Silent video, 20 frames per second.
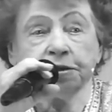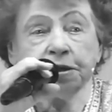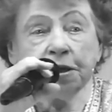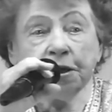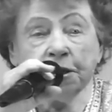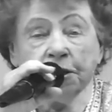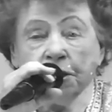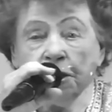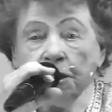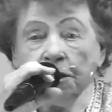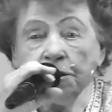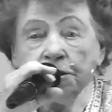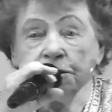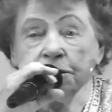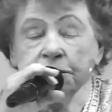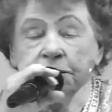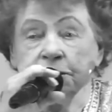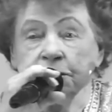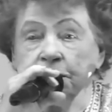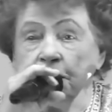
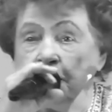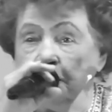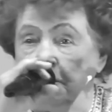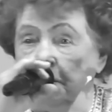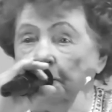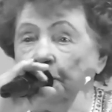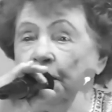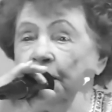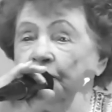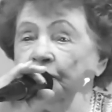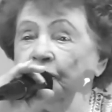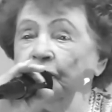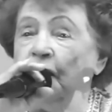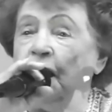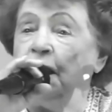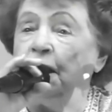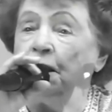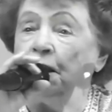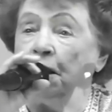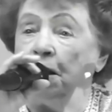conditions that we've been
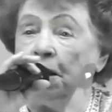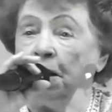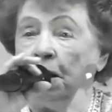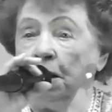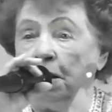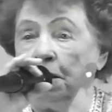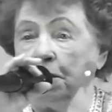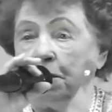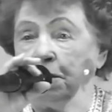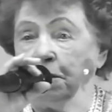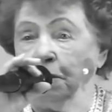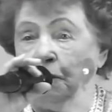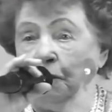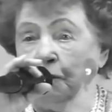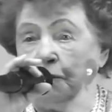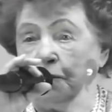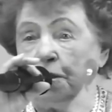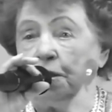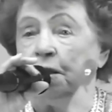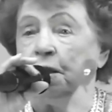fighting to
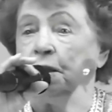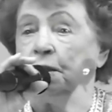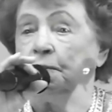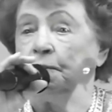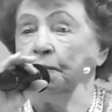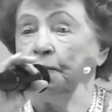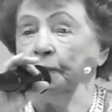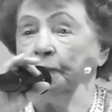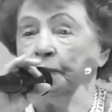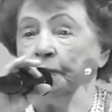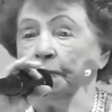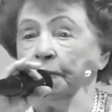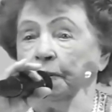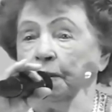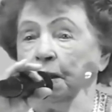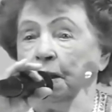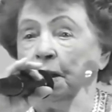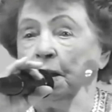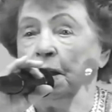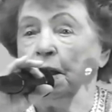overcome.
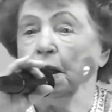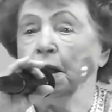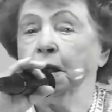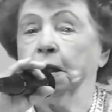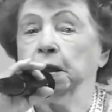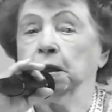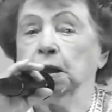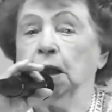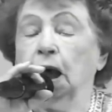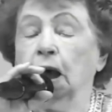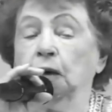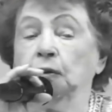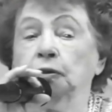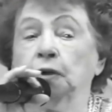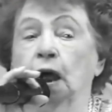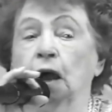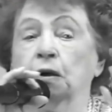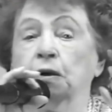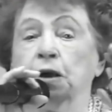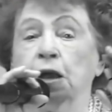Now,
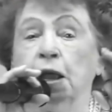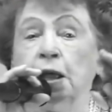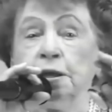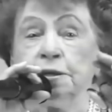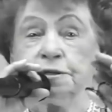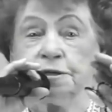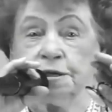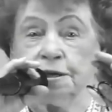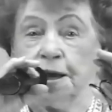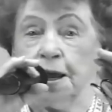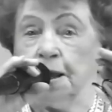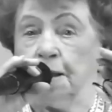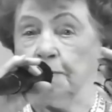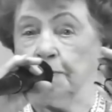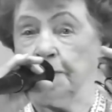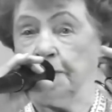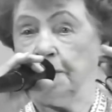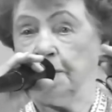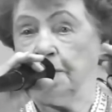our next step,